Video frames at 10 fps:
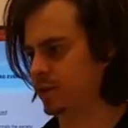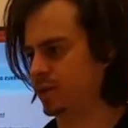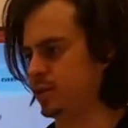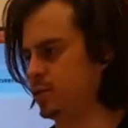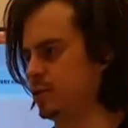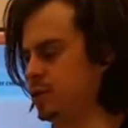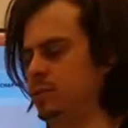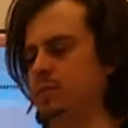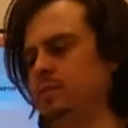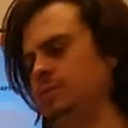
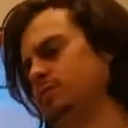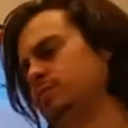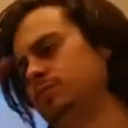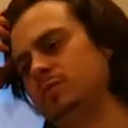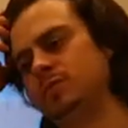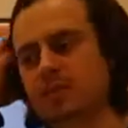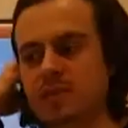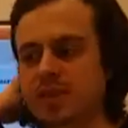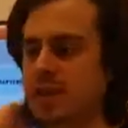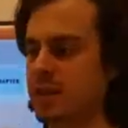So,
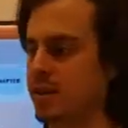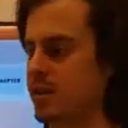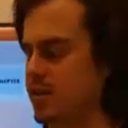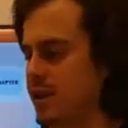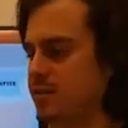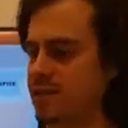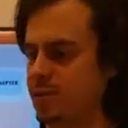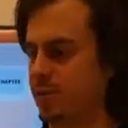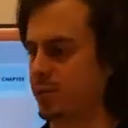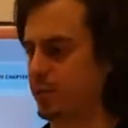this deck starts out
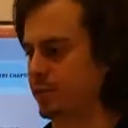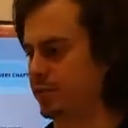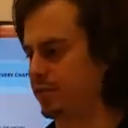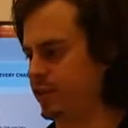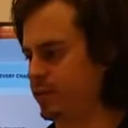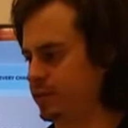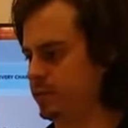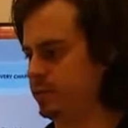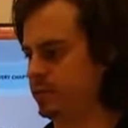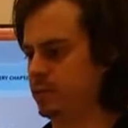just with a quick
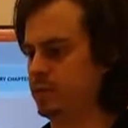review